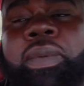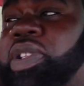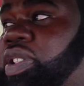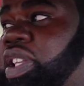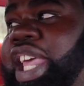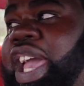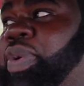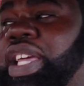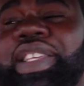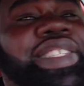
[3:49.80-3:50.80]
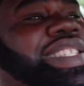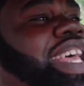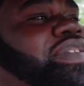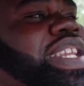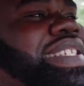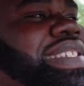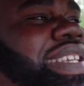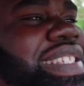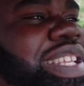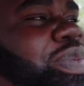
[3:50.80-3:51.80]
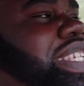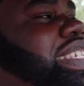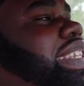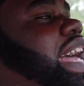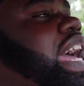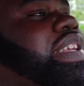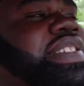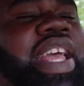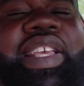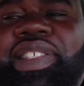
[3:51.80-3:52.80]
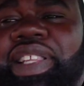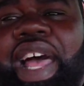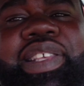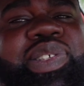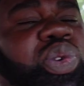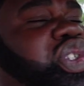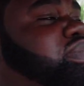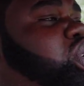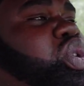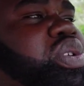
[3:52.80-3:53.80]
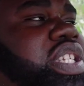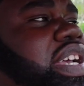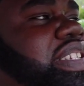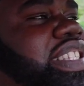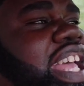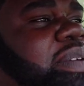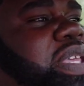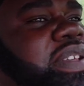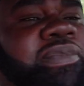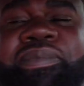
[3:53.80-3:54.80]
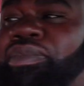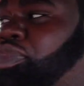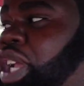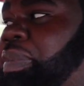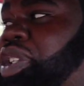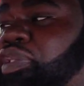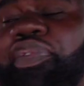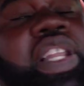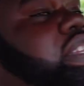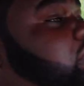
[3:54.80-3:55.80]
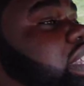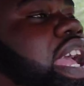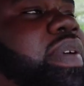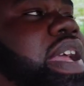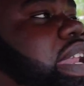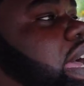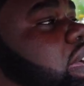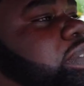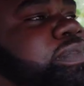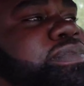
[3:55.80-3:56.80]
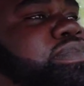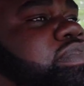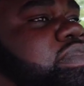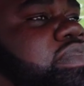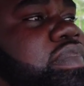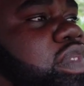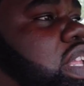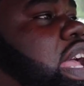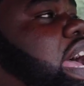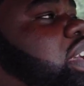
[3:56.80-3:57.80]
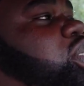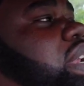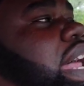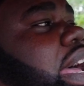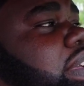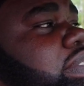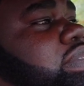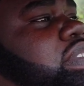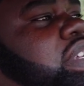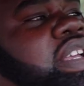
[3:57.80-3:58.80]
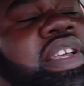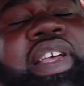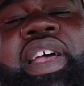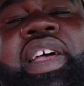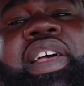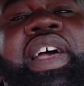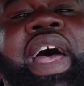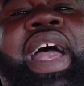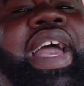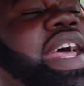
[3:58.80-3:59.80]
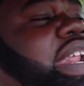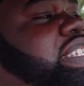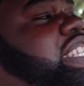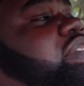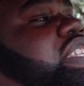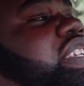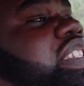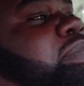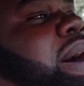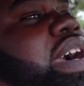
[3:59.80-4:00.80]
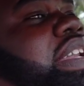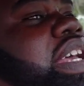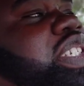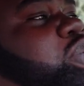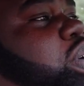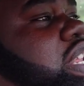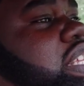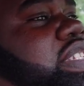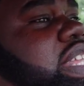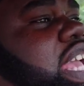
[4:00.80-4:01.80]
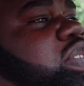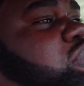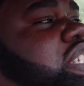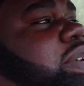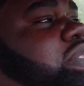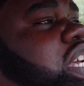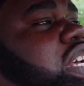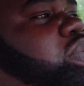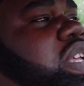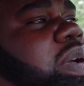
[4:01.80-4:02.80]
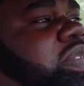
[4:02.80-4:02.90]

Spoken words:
So today we in a 76 and we sliding this thing, slide so smooth, you understand me? I'm just feeling this thing right now. I ain't gonna lie. I gotta add a 76 to my collection one of these days once I'm done, you know what I'm